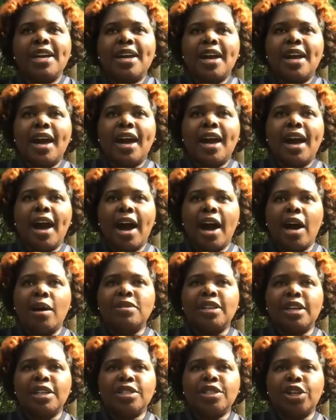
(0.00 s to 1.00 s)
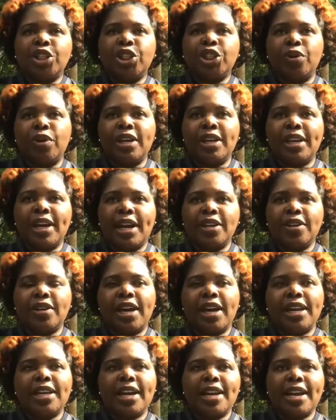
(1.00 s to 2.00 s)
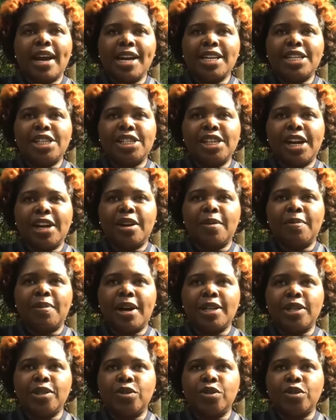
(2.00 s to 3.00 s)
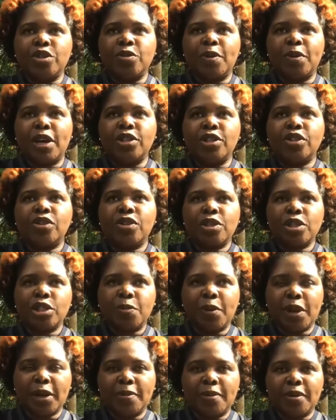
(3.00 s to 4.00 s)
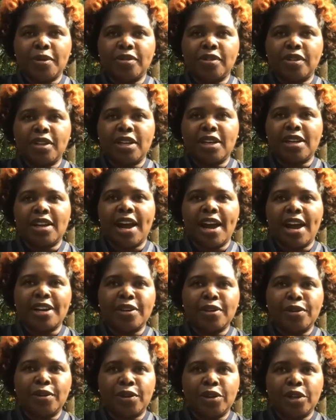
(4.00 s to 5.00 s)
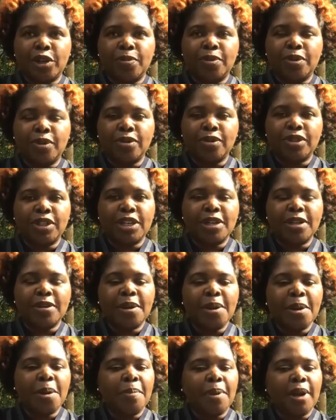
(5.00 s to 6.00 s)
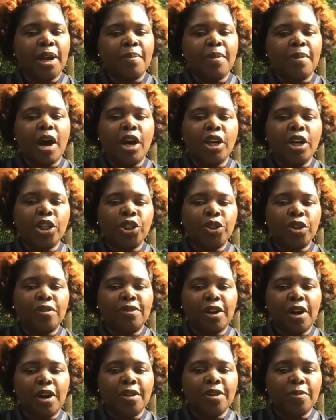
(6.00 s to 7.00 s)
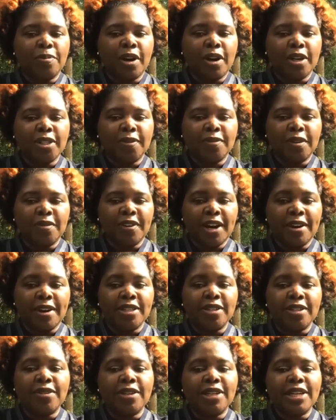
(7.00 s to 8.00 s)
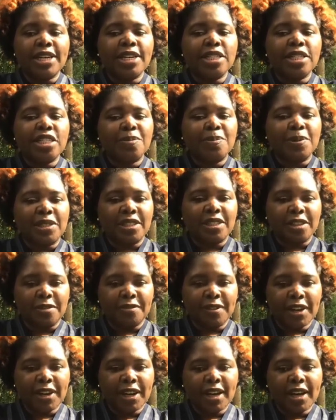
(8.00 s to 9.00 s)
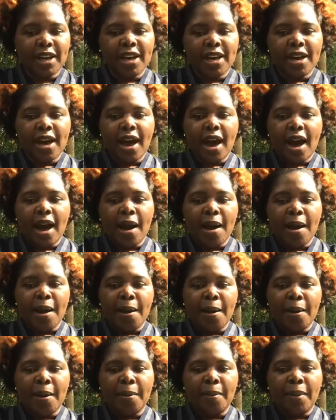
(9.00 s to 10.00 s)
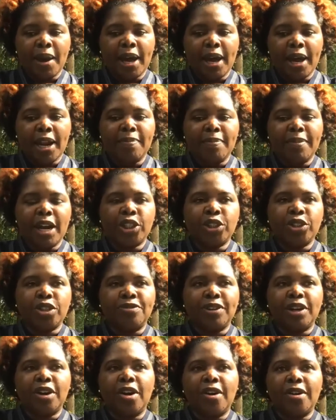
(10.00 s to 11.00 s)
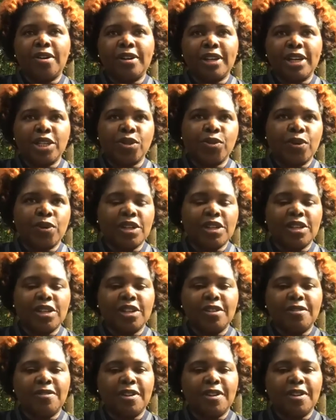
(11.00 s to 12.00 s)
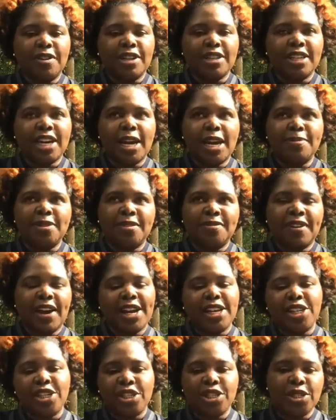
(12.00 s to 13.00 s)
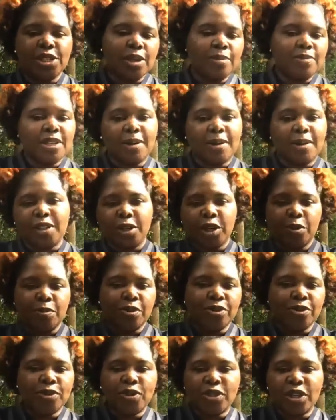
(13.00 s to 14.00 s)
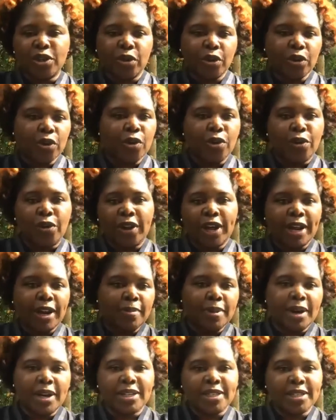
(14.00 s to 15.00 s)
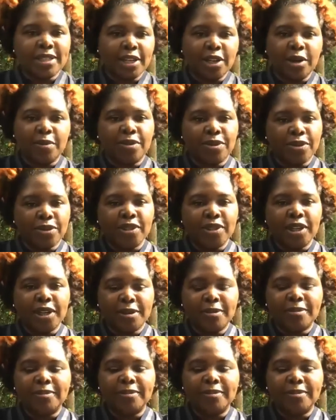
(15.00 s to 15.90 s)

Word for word: Um, studies are showing that you can get IgG antibodies response to the spike protein and the nuclear protein, but I'm unsure of the other parts of the virus. So it is specific, um, and I'm not sure if it correlates with the different types of IgG subtypes that you're producing or clonal antibodies that you're producing.